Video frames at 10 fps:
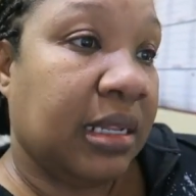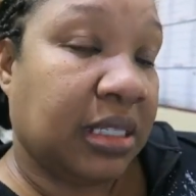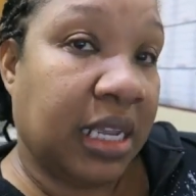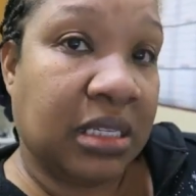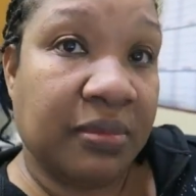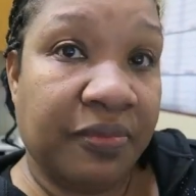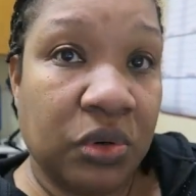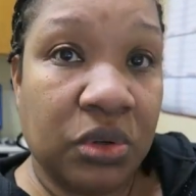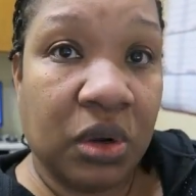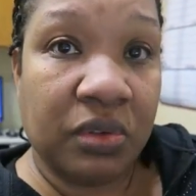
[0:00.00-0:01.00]
take some
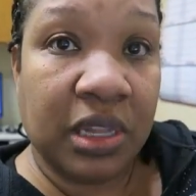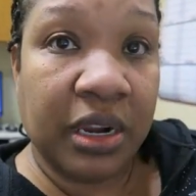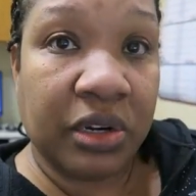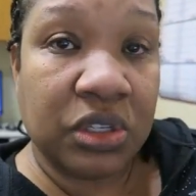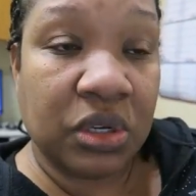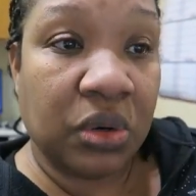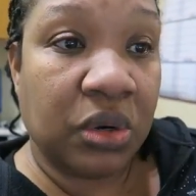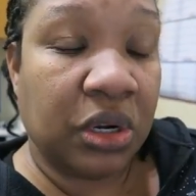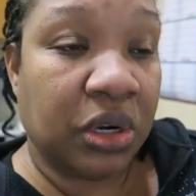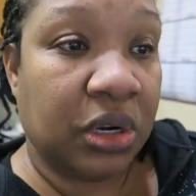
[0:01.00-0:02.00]
food over there.
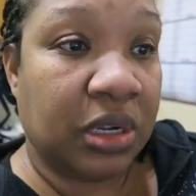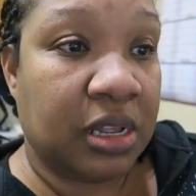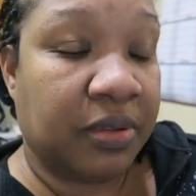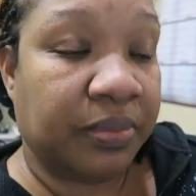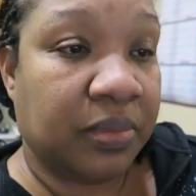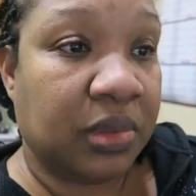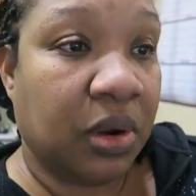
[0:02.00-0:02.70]
So um,